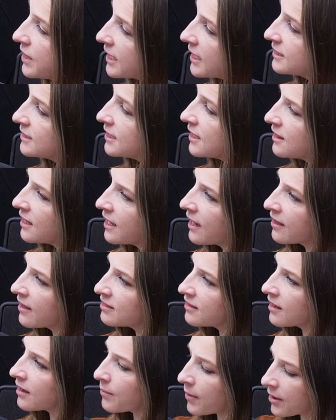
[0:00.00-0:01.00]
Well, that's that. the thing
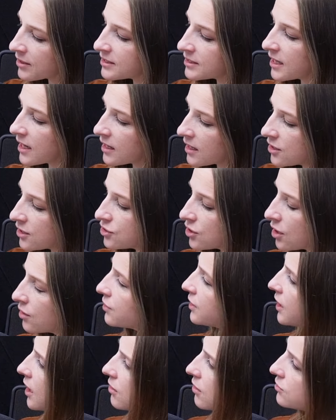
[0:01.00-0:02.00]
I think about San
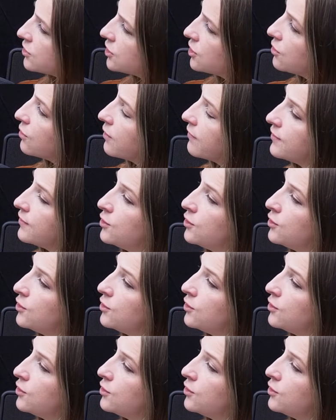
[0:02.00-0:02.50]
Antonio, too.